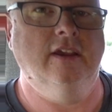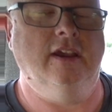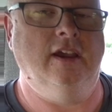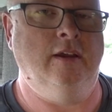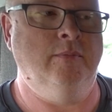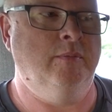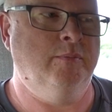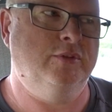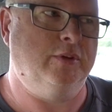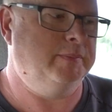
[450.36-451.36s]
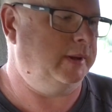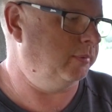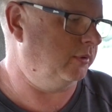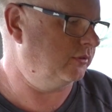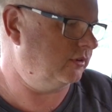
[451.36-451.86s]
Some
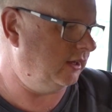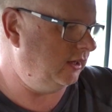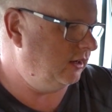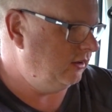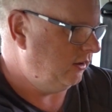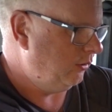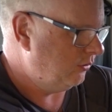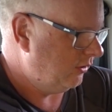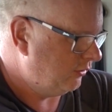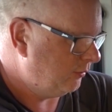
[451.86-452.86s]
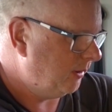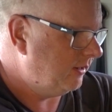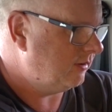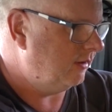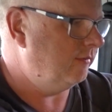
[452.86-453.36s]
people say you can use a
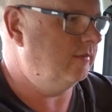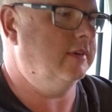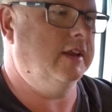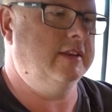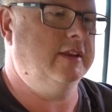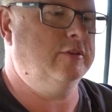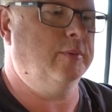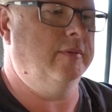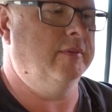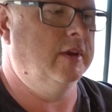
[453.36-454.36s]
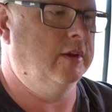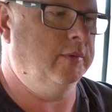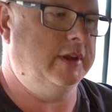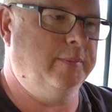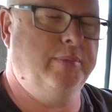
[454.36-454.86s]
splitter like this one,
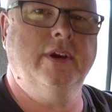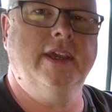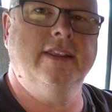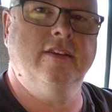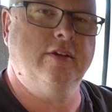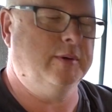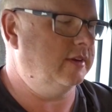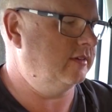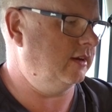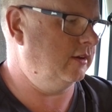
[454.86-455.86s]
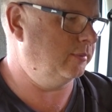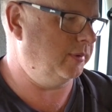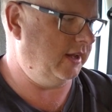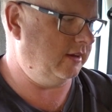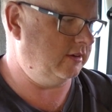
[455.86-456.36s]
where you plug in the 2 antennas
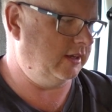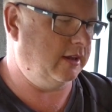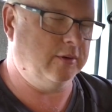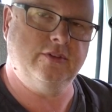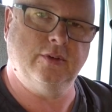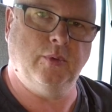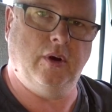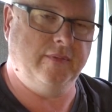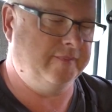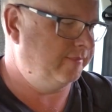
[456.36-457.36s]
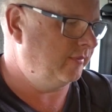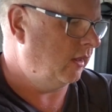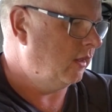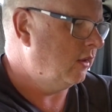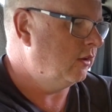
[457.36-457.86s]
but it actually goes to 1.
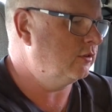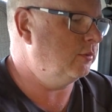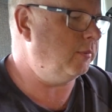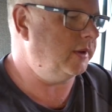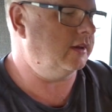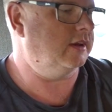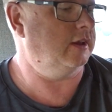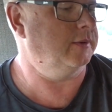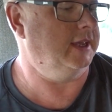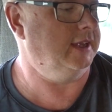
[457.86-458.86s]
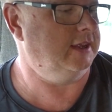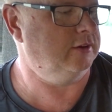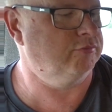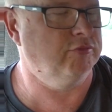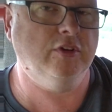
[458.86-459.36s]
So what we're going to do here
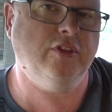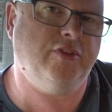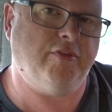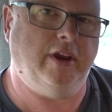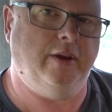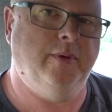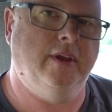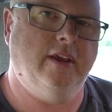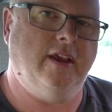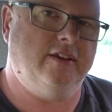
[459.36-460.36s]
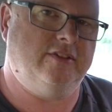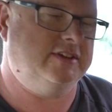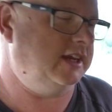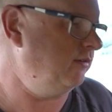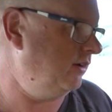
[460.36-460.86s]
is run through a
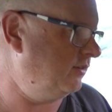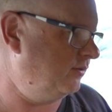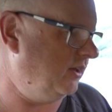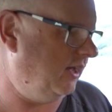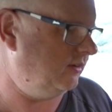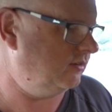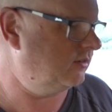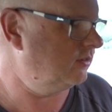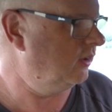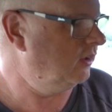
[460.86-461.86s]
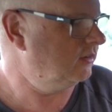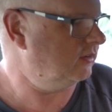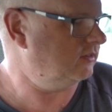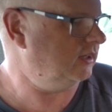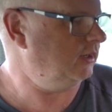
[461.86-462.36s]
series of tests
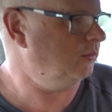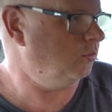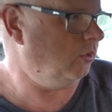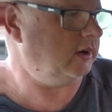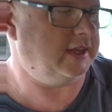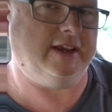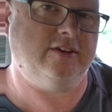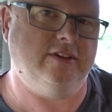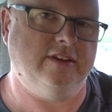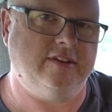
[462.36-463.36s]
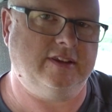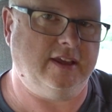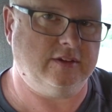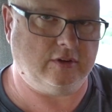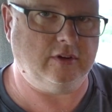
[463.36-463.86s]
to see what connection this
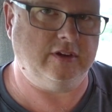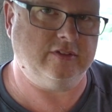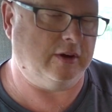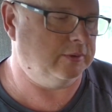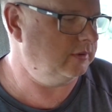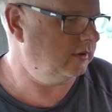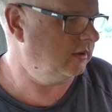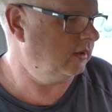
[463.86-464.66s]
gets on its own.